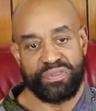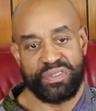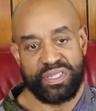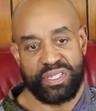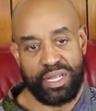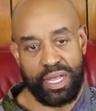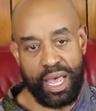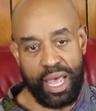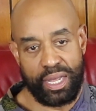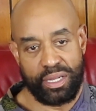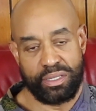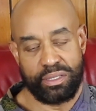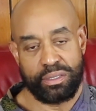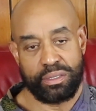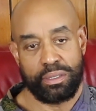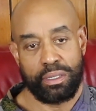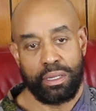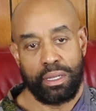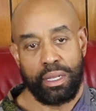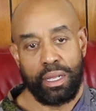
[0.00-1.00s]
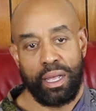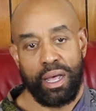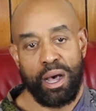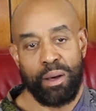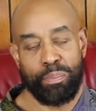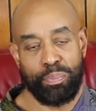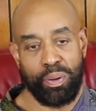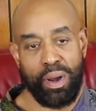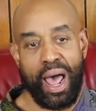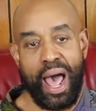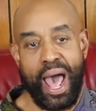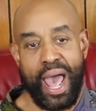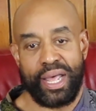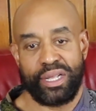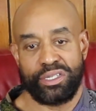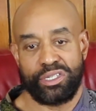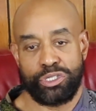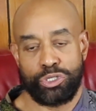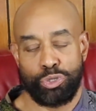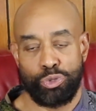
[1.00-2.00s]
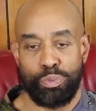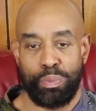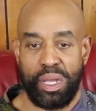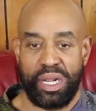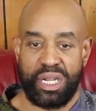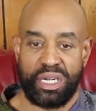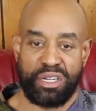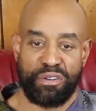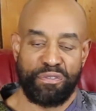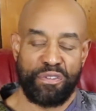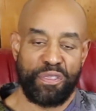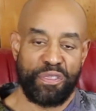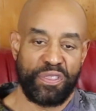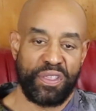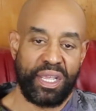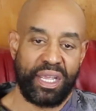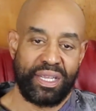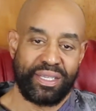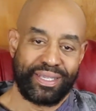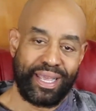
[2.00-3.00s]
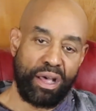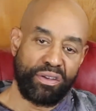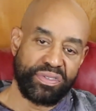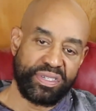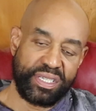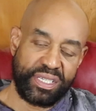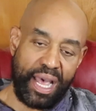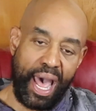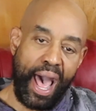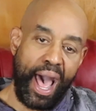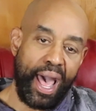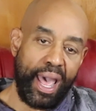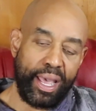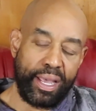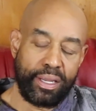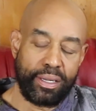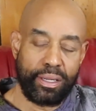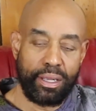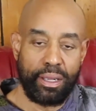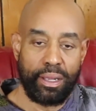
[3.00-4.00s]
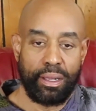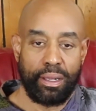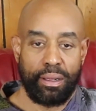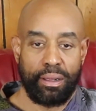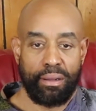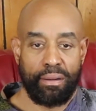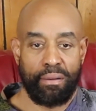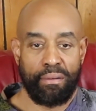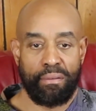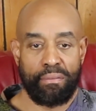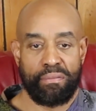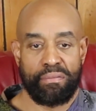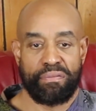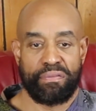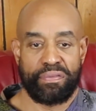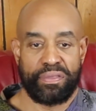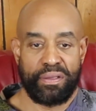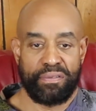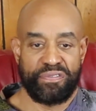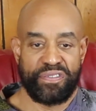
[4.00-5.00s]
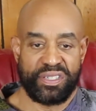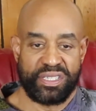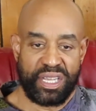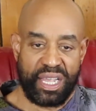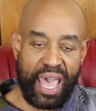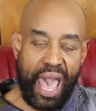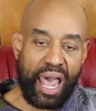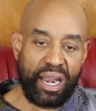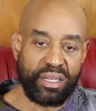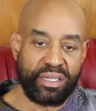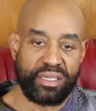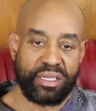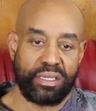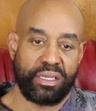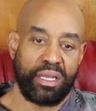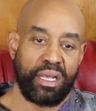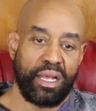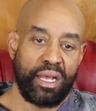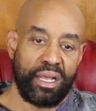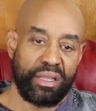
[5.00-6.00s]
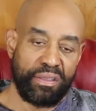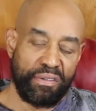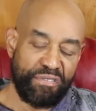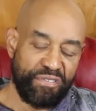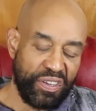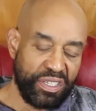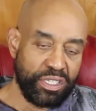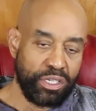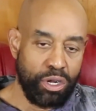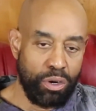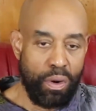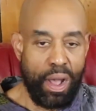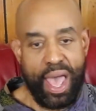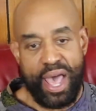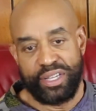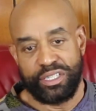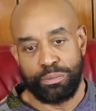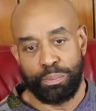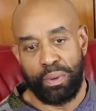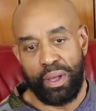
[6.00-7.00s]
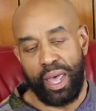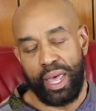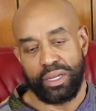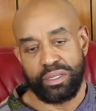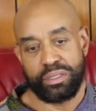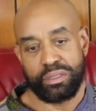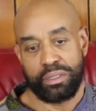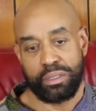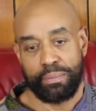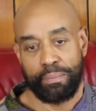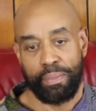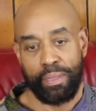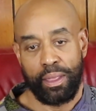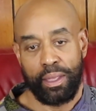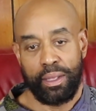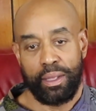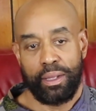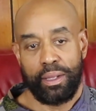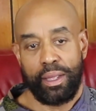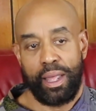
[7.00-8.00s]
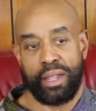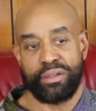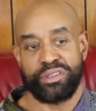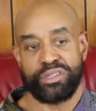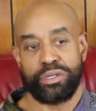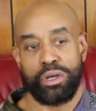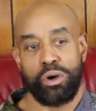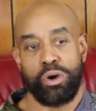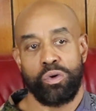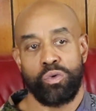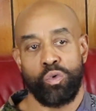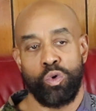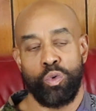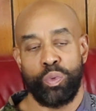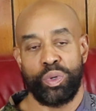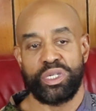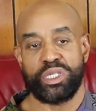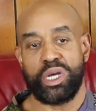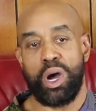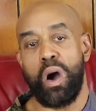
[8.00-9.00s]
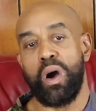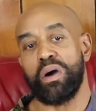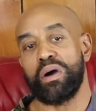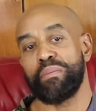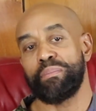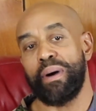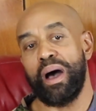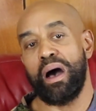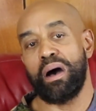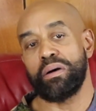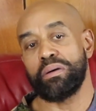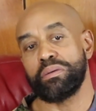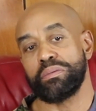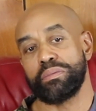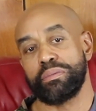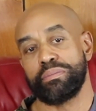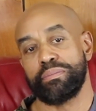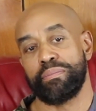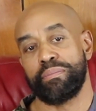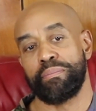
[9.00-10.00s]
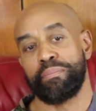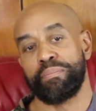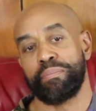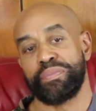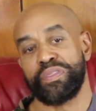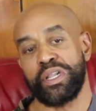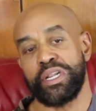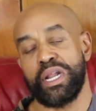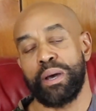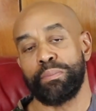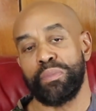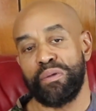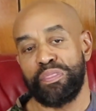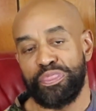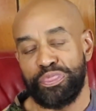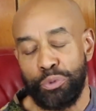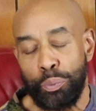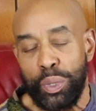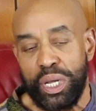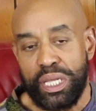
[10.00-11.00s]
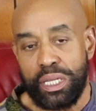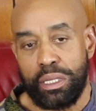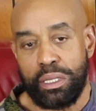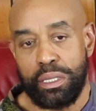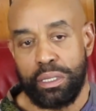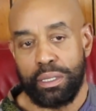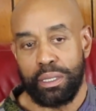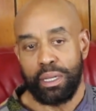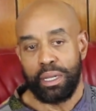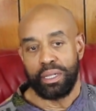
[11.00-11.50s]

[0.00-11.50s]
of sex applies to many different things outside of the physicality, the physical aspects. And so when we talk about the number 3,